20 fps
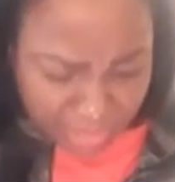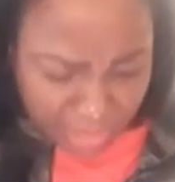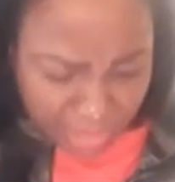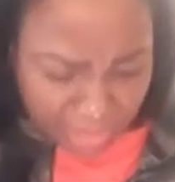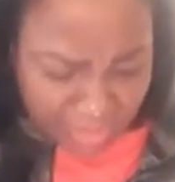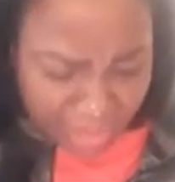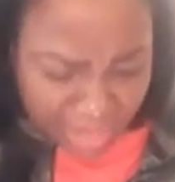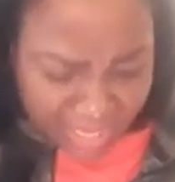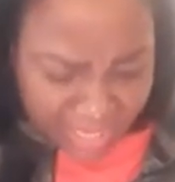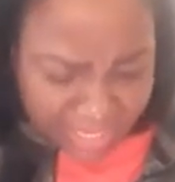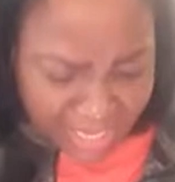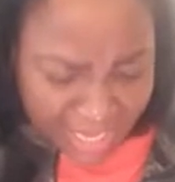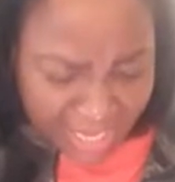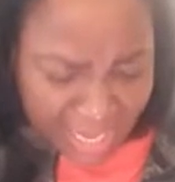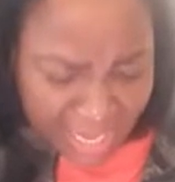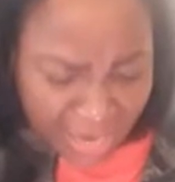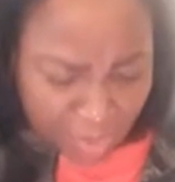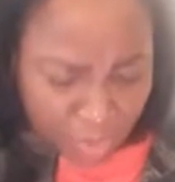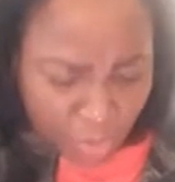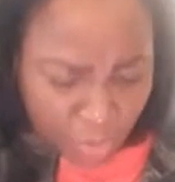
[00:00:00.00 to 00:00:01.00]
Maya
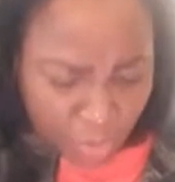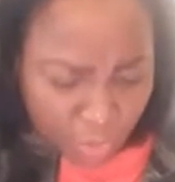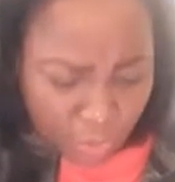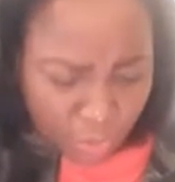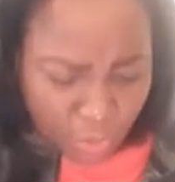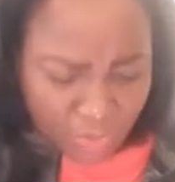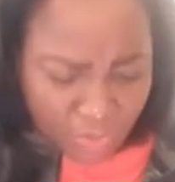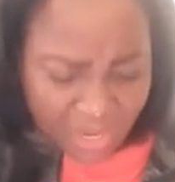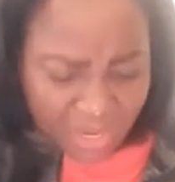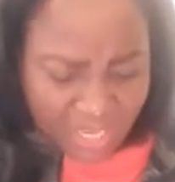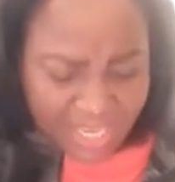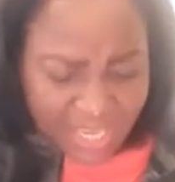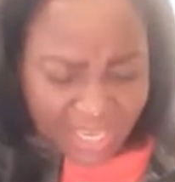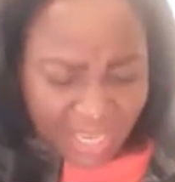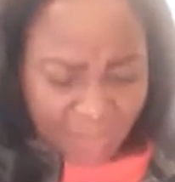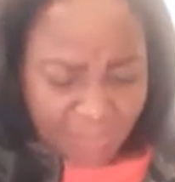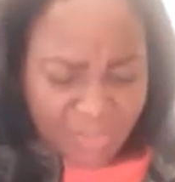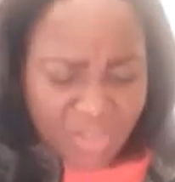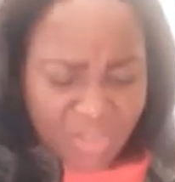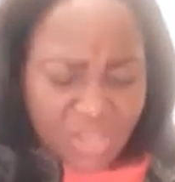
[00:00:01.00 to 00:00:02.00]
kaburo
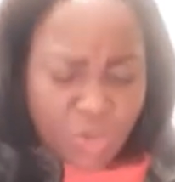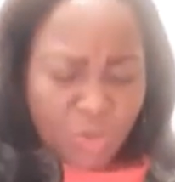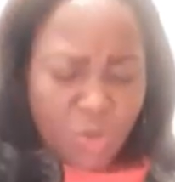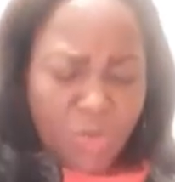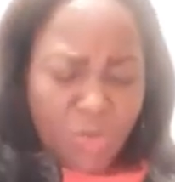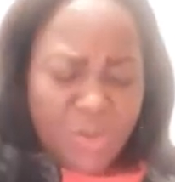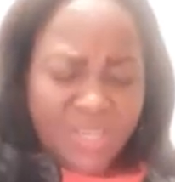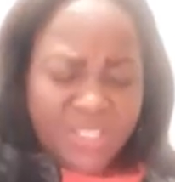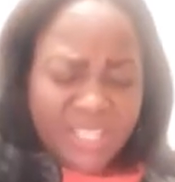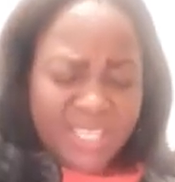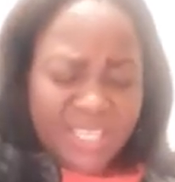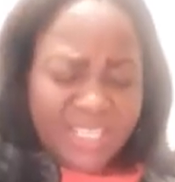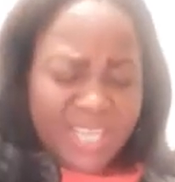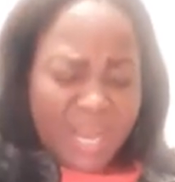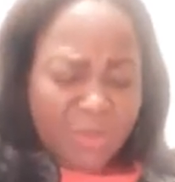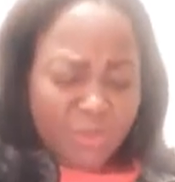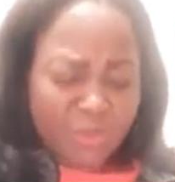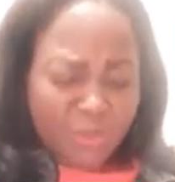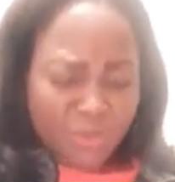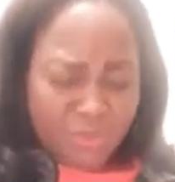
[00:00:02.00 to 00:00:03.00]
shubrikia. Your word says,
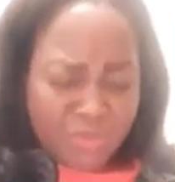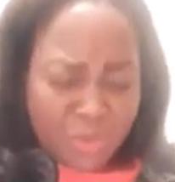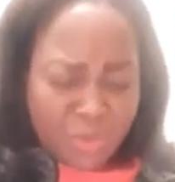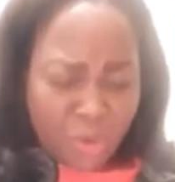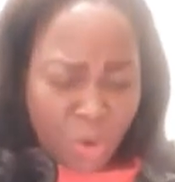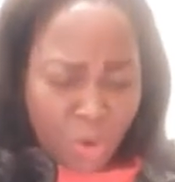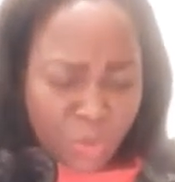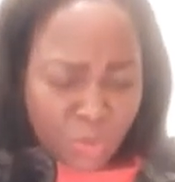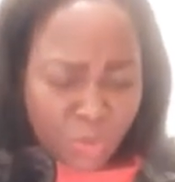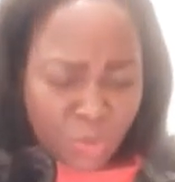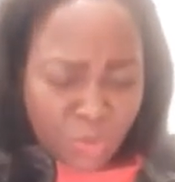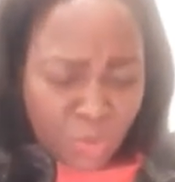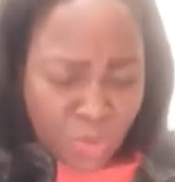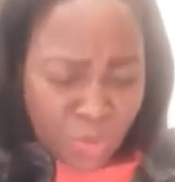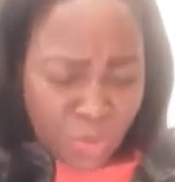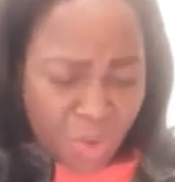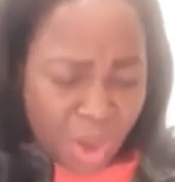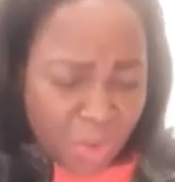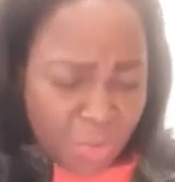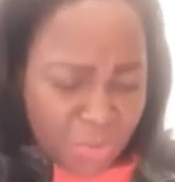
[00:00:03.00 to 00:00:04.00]
come to me, all you
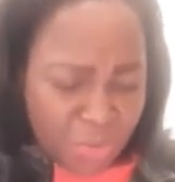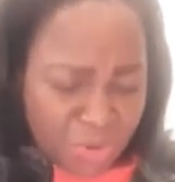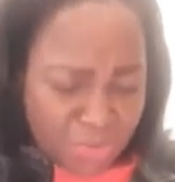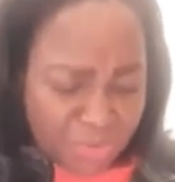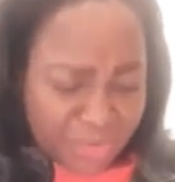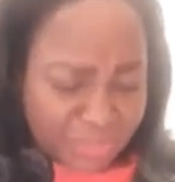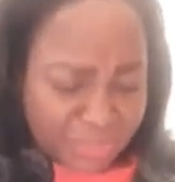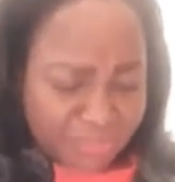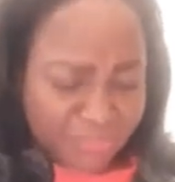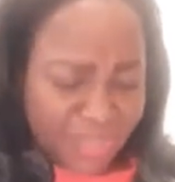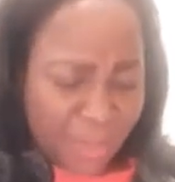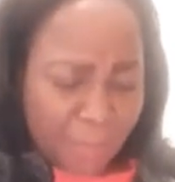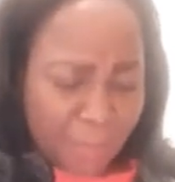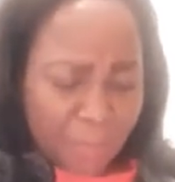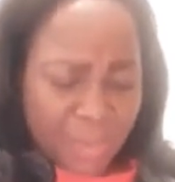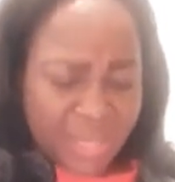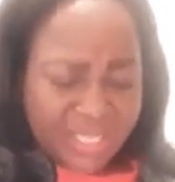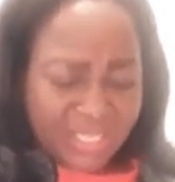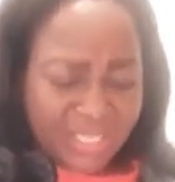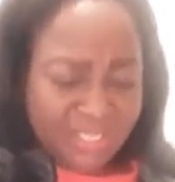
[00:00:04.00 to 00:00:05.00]
who are weary and
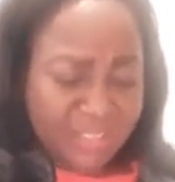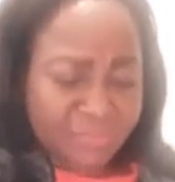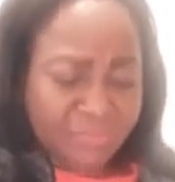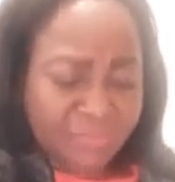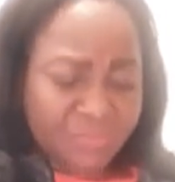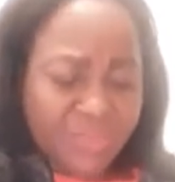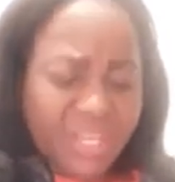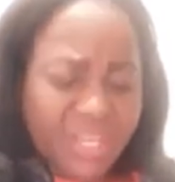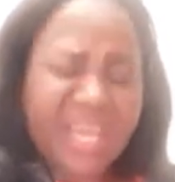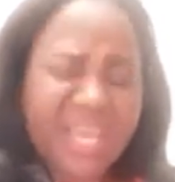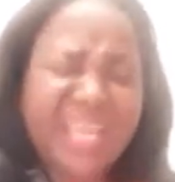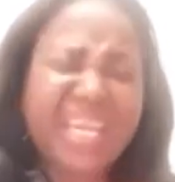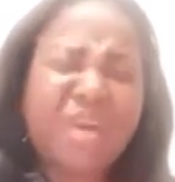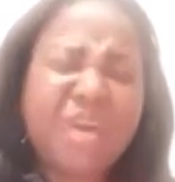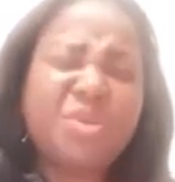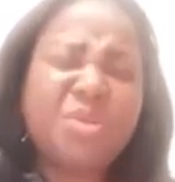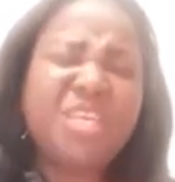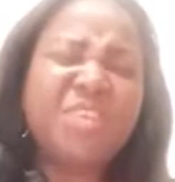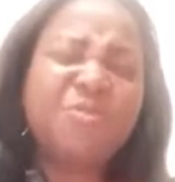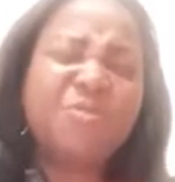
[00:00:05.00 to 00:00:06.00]
burdened, and
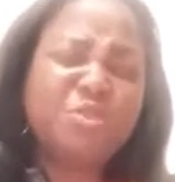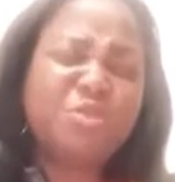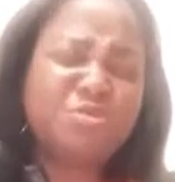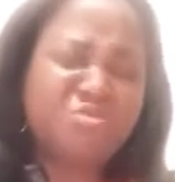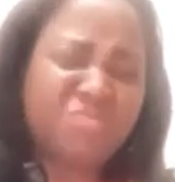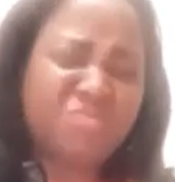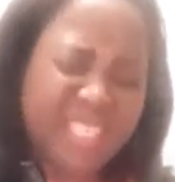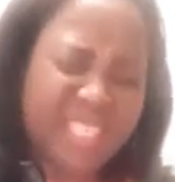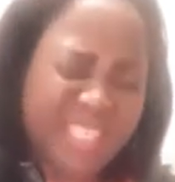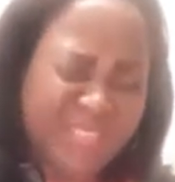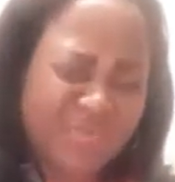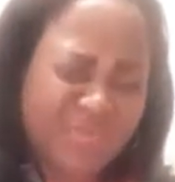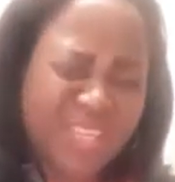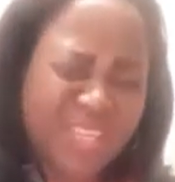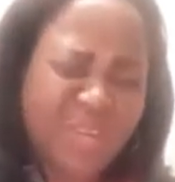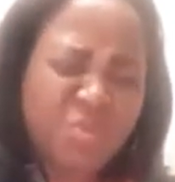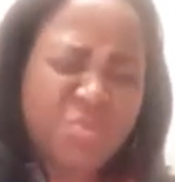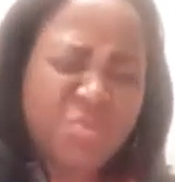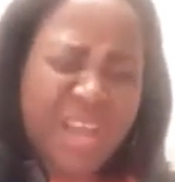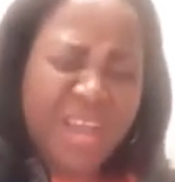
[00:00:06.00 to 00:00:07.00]
I'll give you rest.
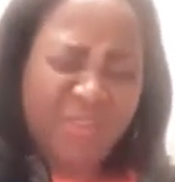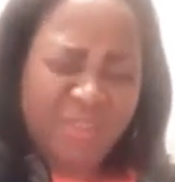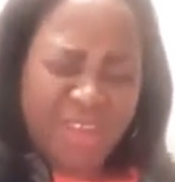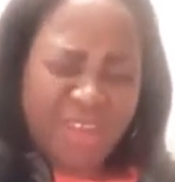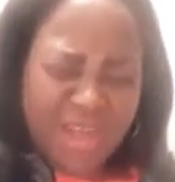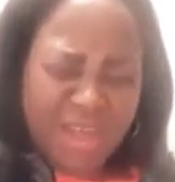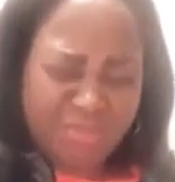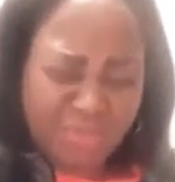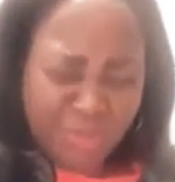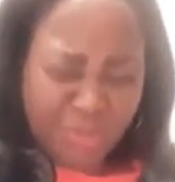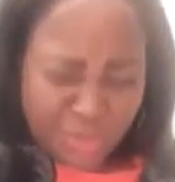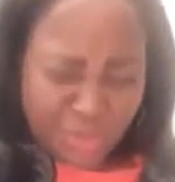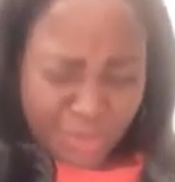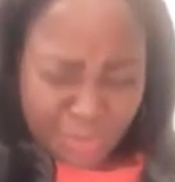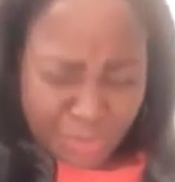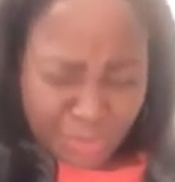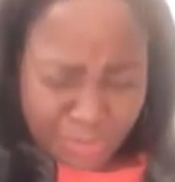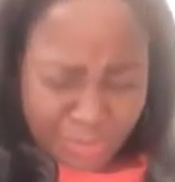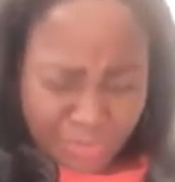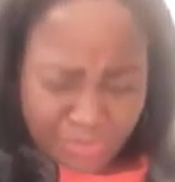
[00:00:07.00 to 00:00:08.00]
Father, we have come to
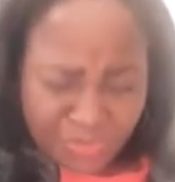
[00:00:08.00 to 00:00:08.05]
you.